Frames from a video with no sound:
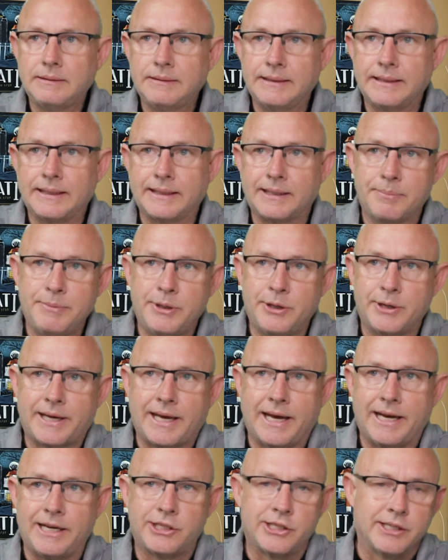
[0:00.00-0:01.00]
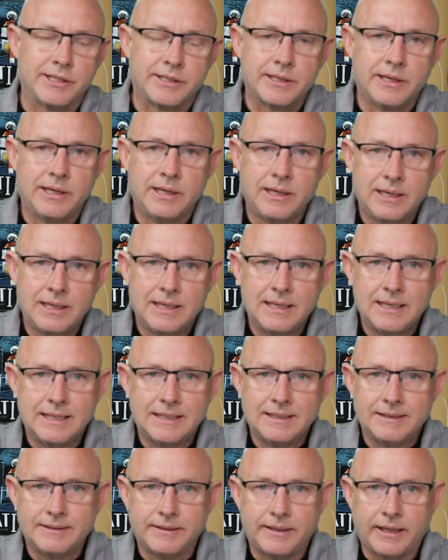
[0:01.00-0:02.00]
and communications.
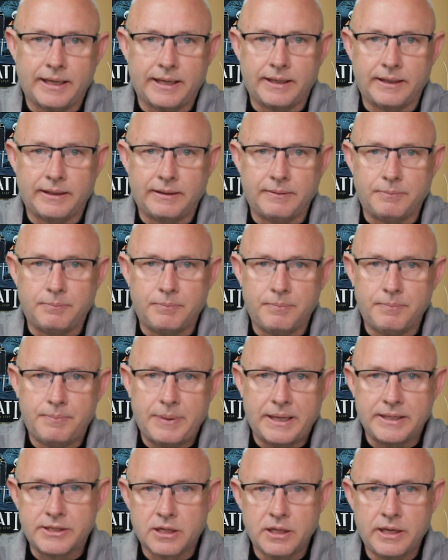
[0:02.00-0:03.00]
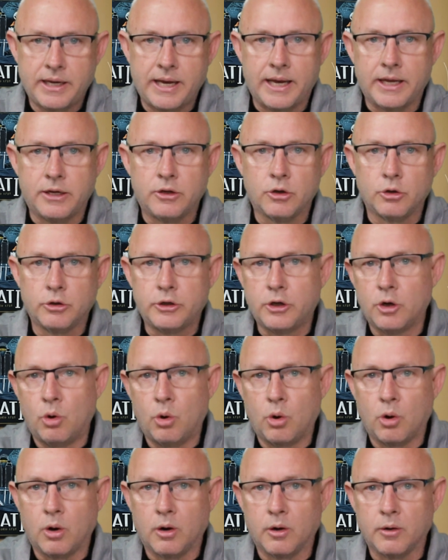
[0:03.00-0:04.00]
They basically handle
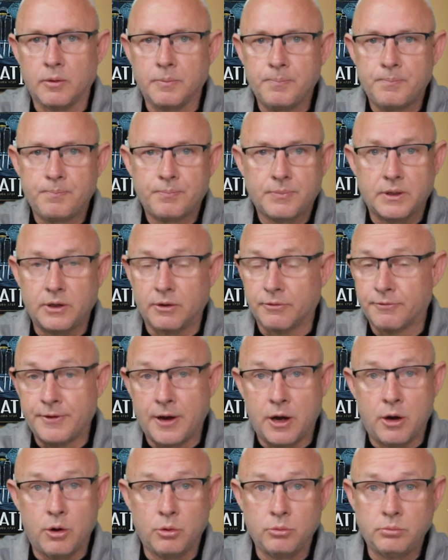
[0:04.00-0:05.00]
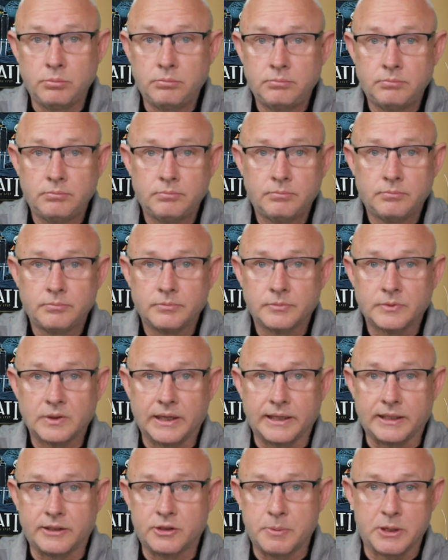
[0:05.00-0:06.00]
your phone,
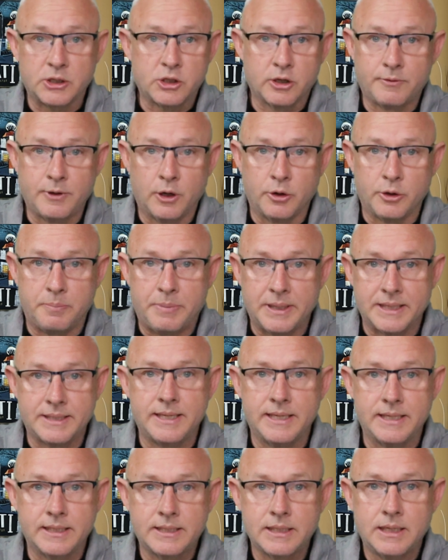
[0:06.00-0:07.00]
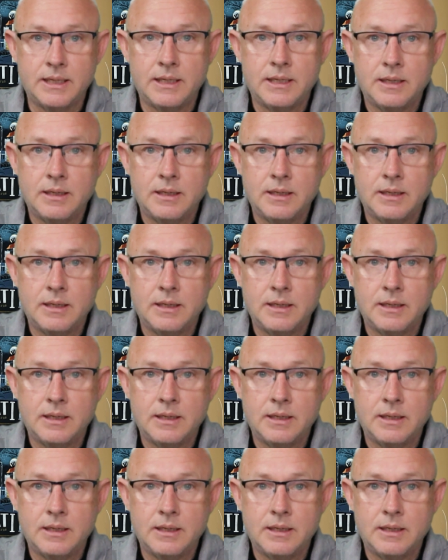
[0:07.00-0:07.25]
like especially if you own a business.